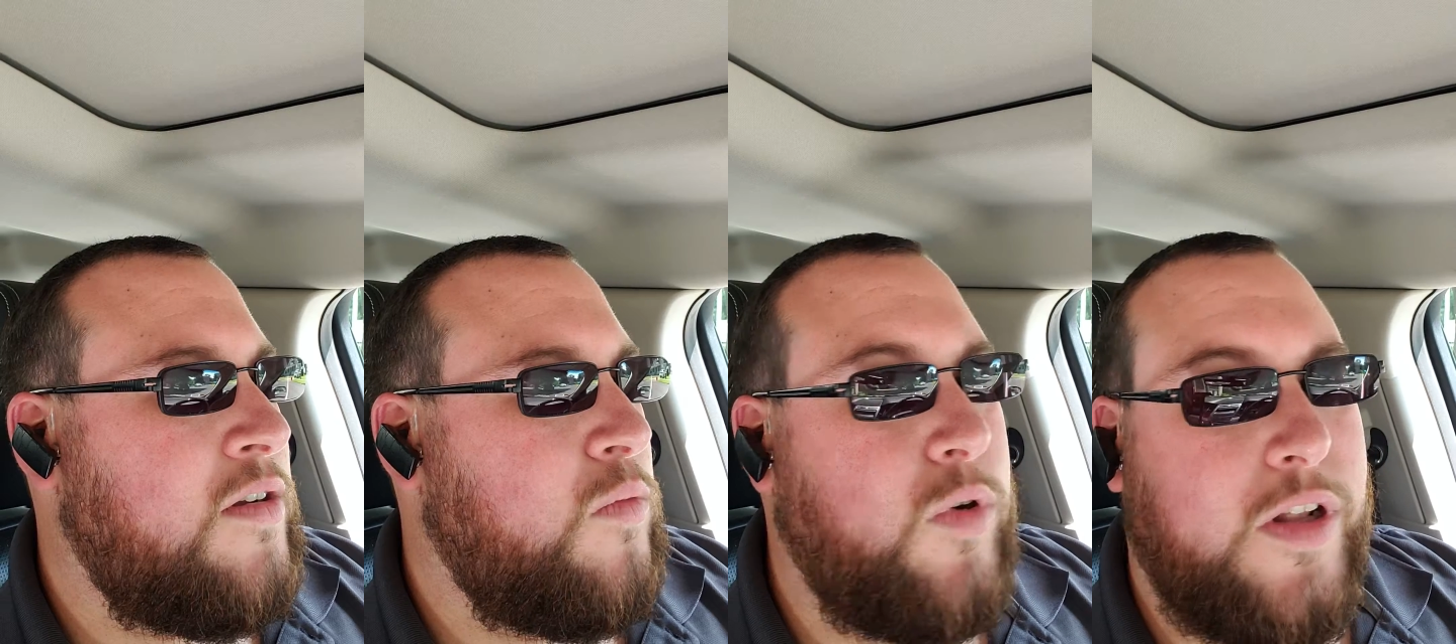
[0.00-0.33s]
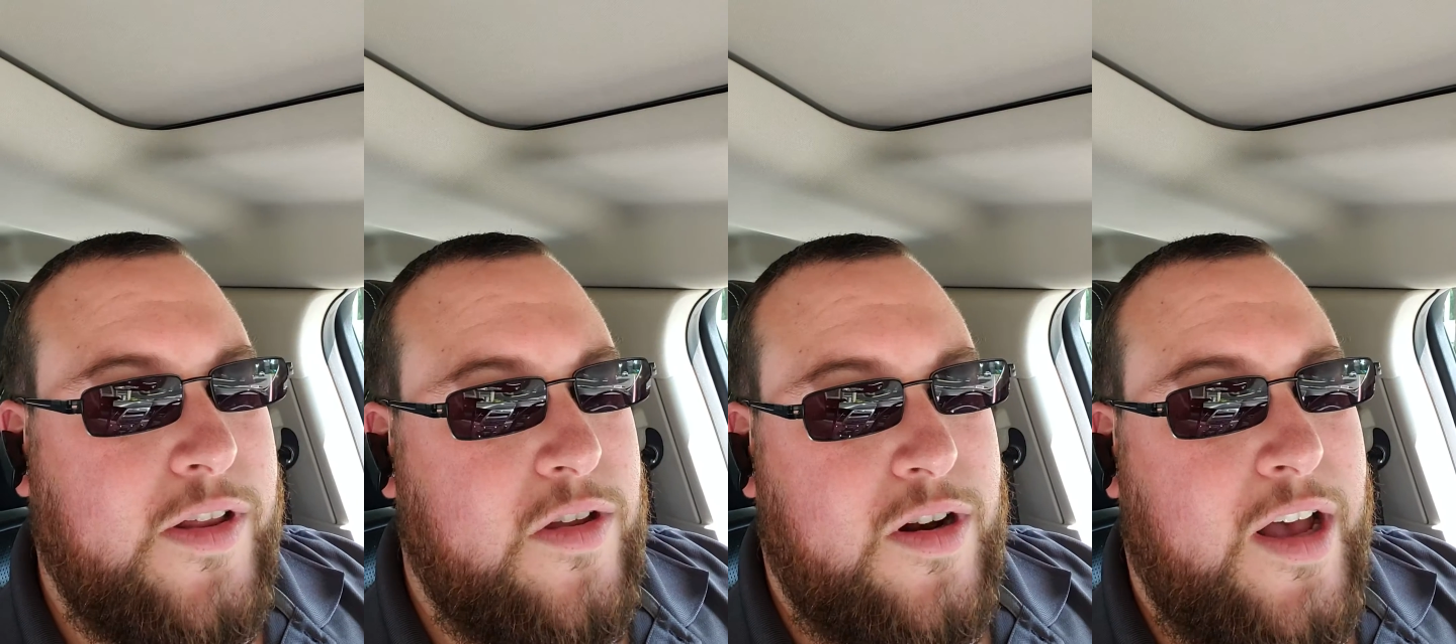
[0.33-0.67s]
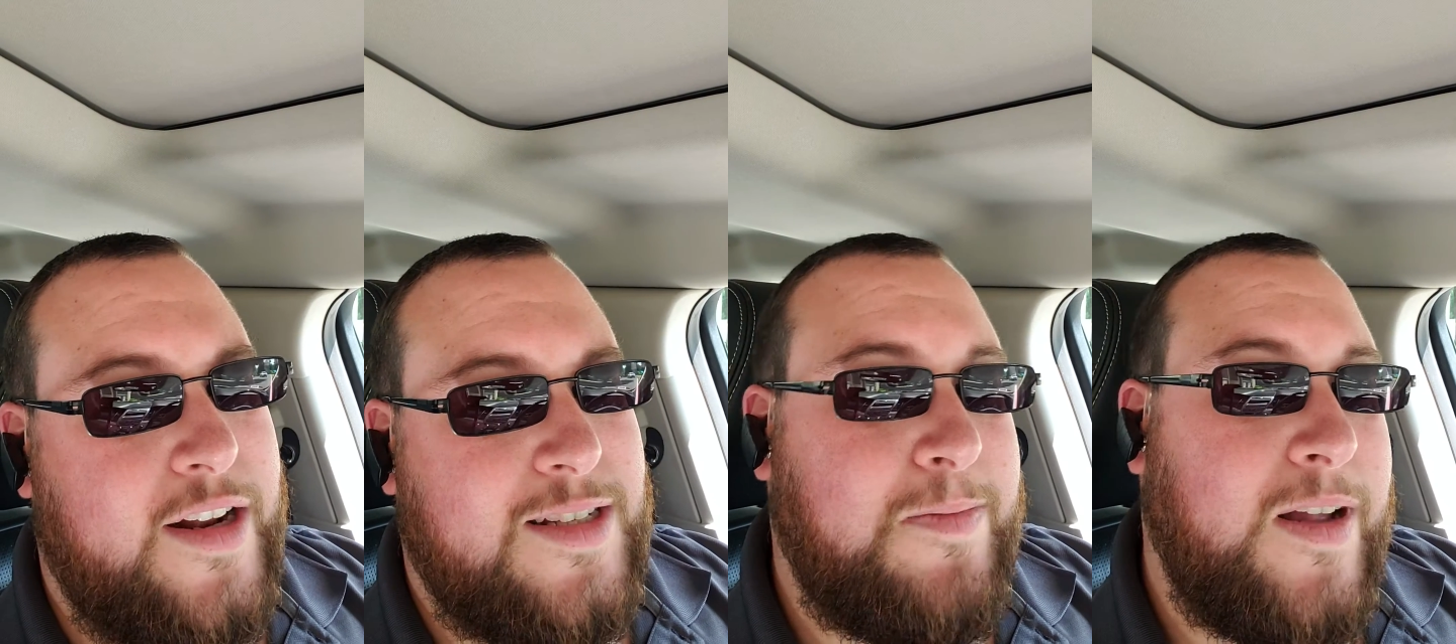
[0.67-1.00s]
Really, they're not
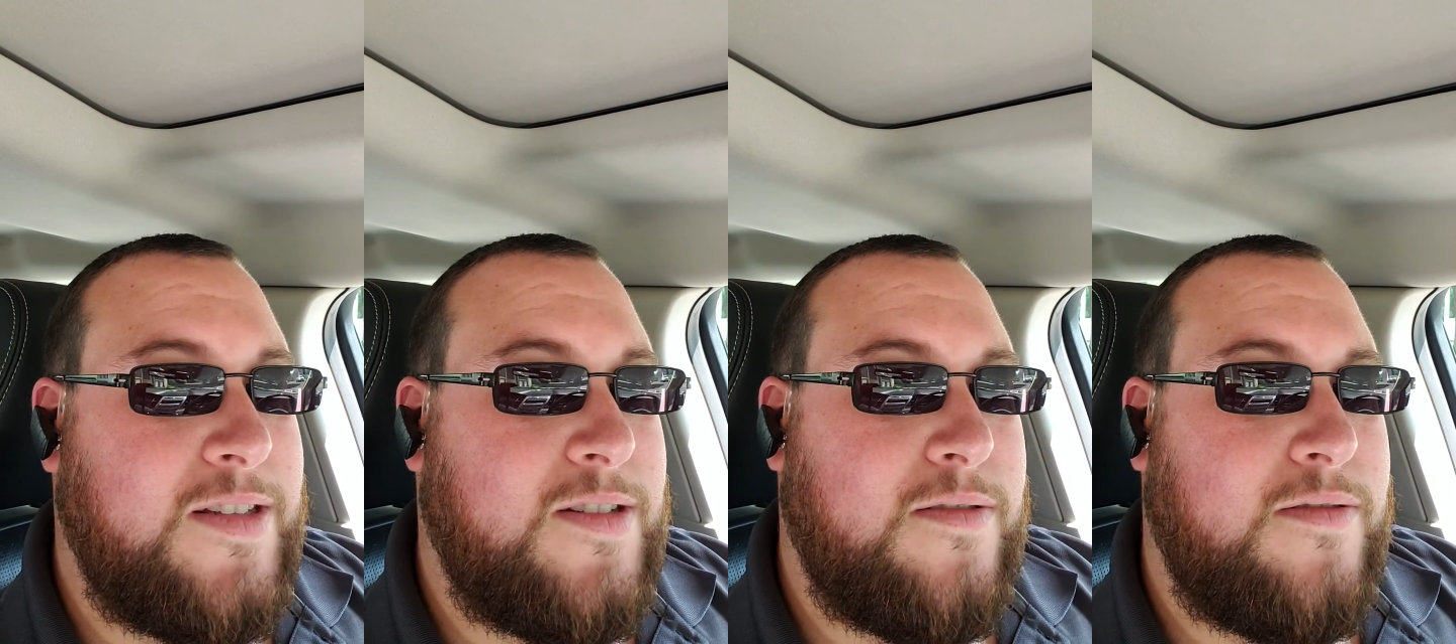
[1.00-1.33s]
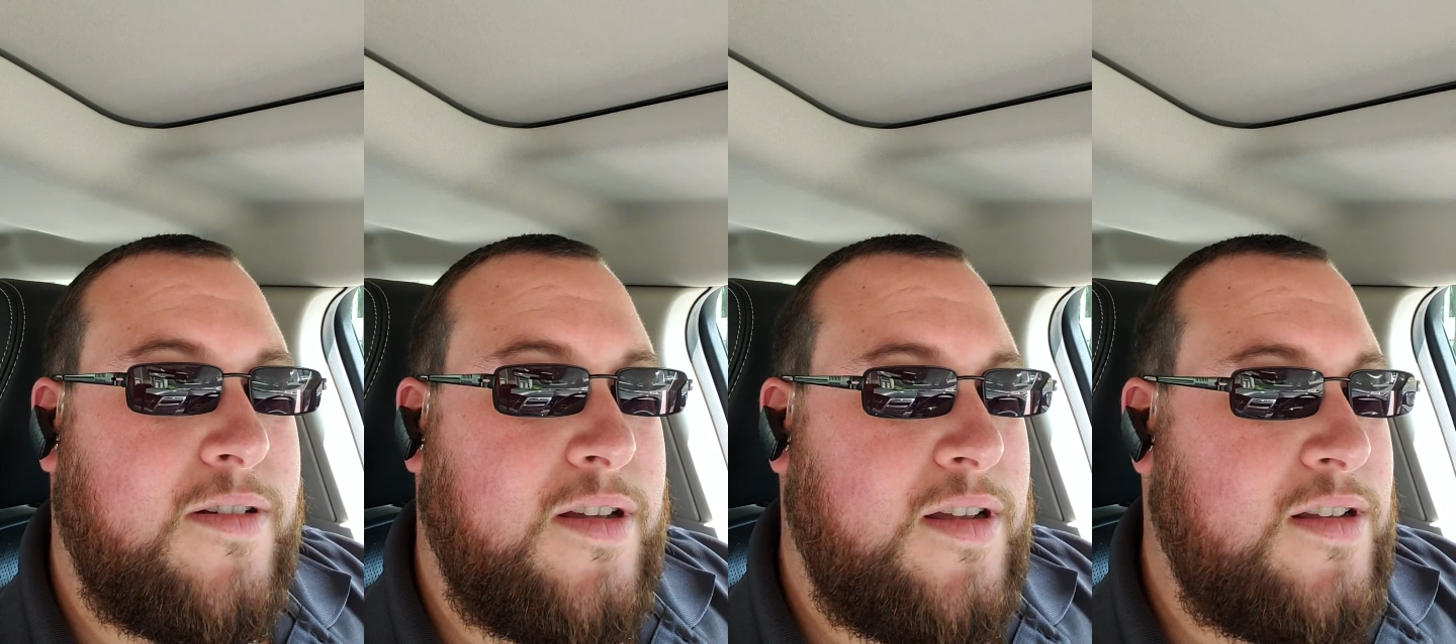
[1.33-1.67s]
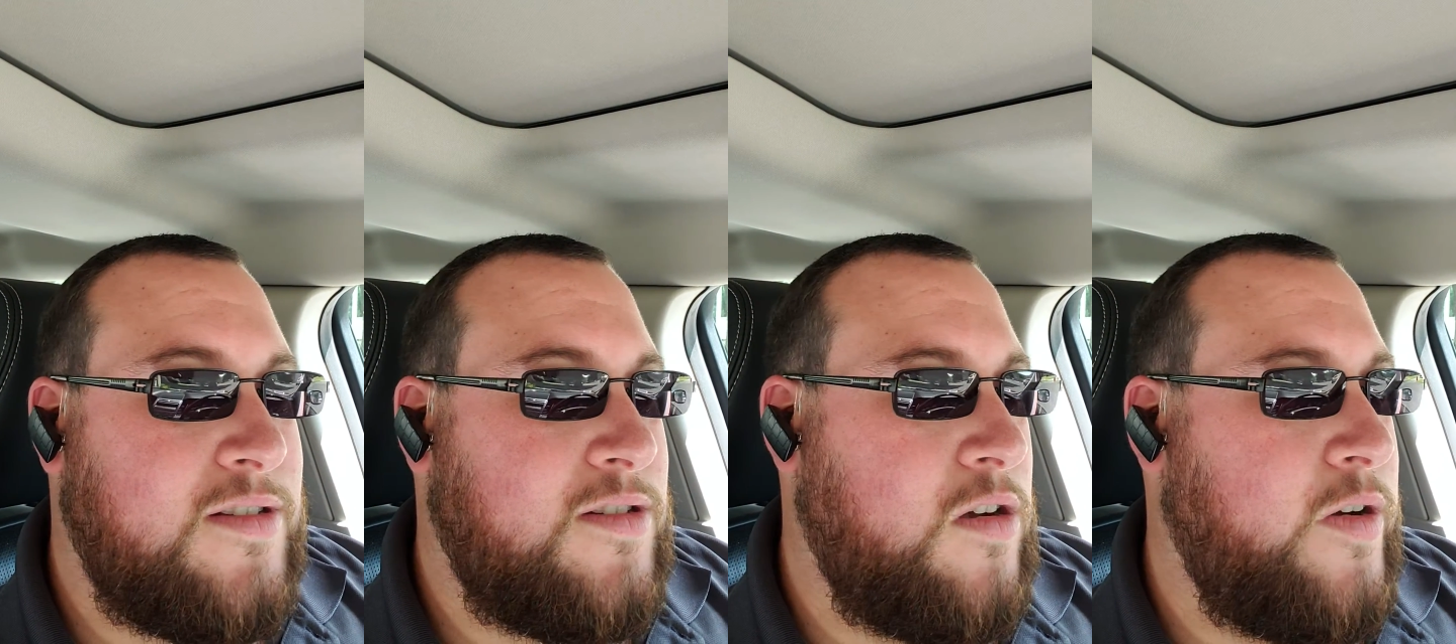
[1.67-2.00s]
expensive.
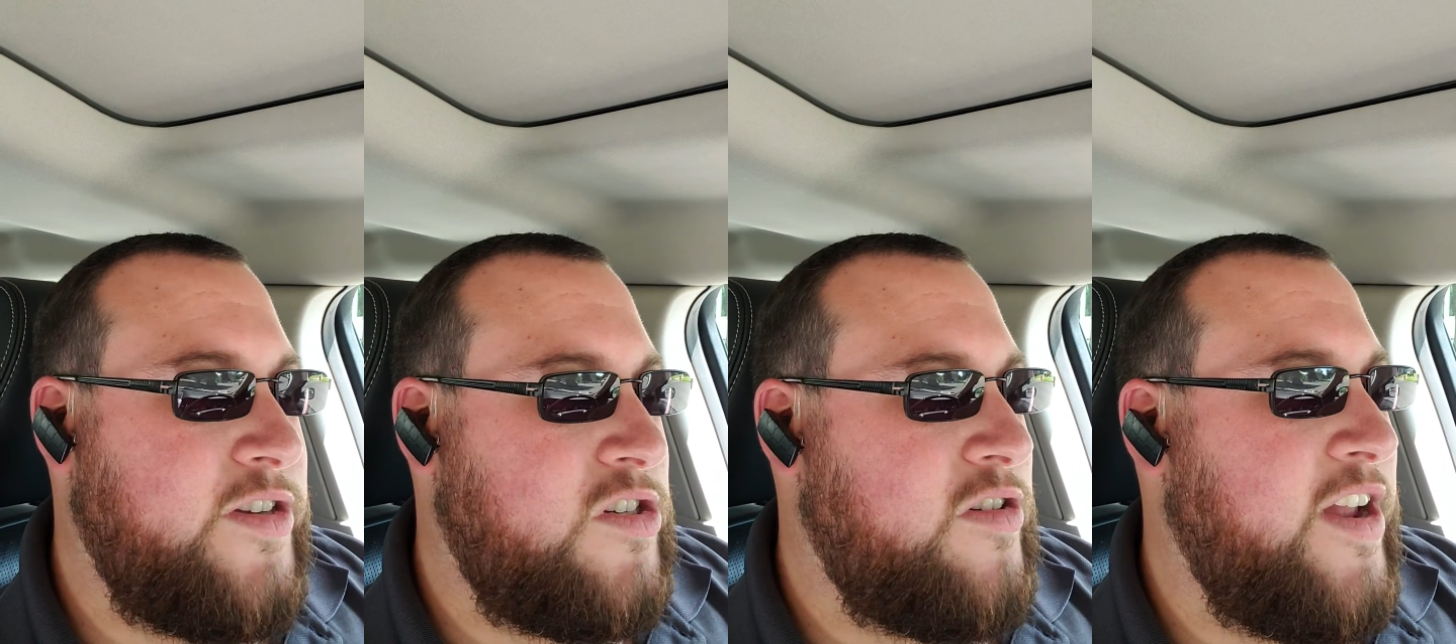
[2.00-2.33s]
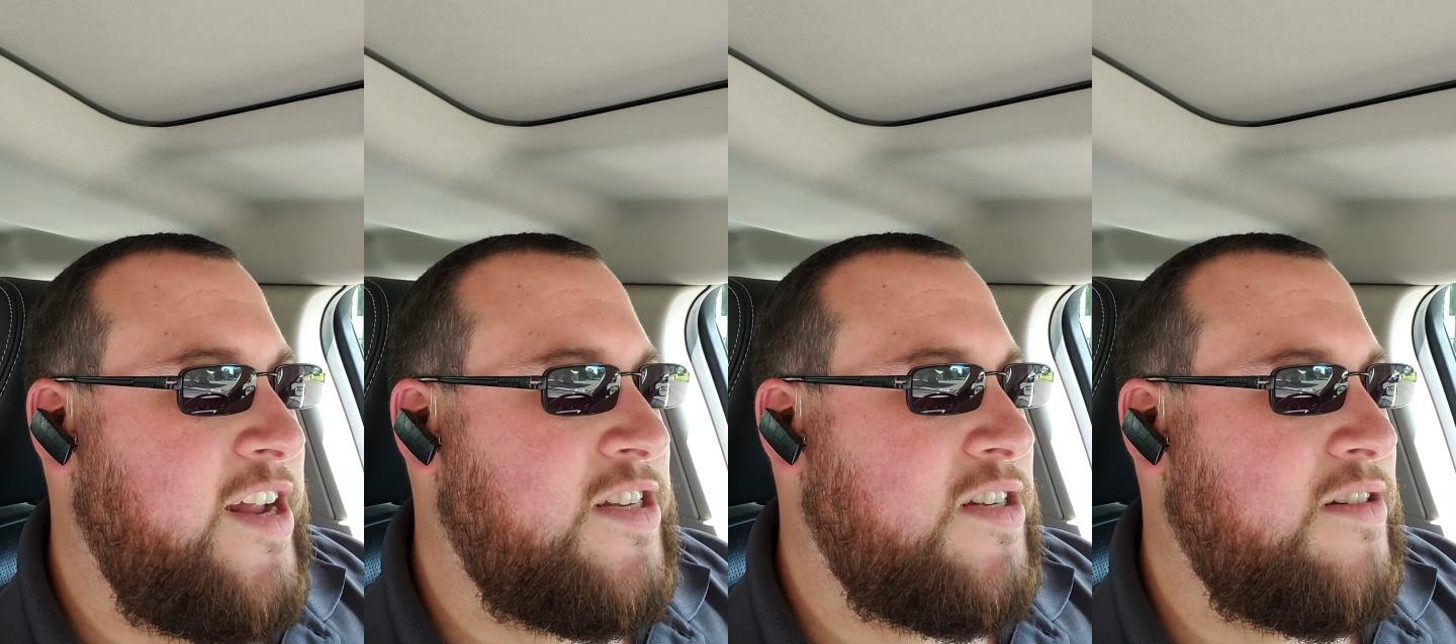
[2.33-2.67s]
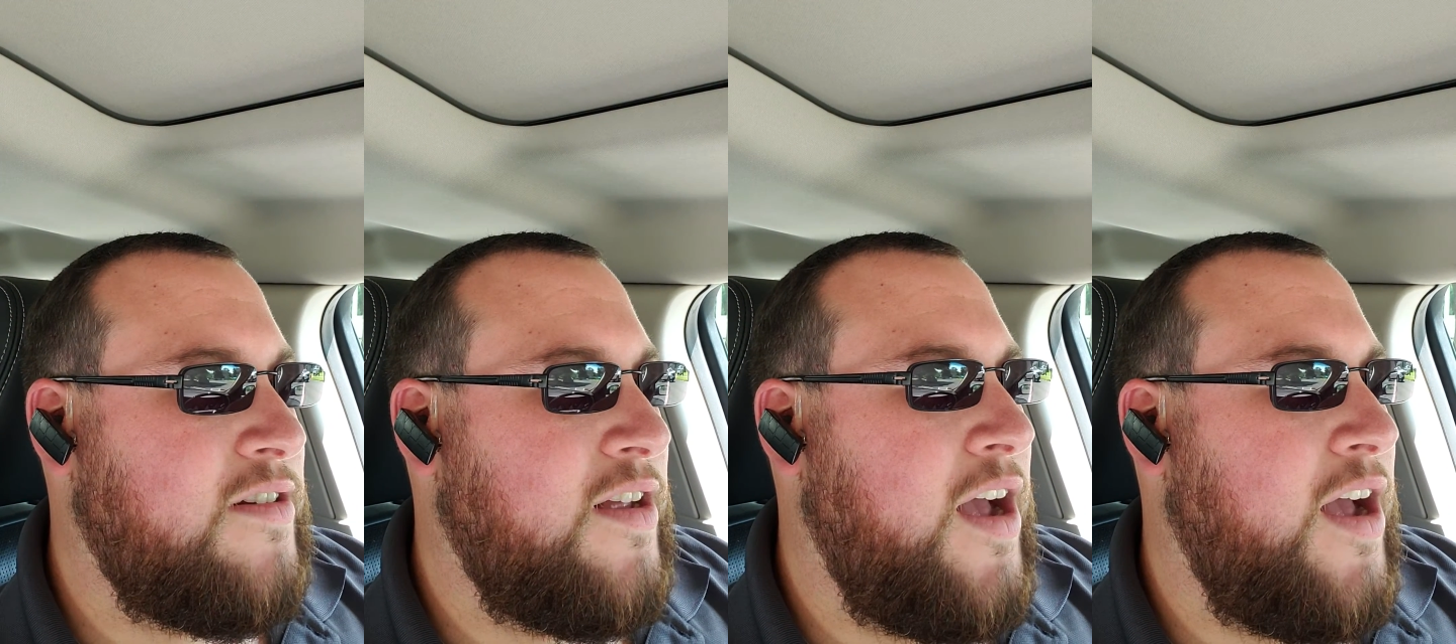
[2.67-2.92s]
So as your agent,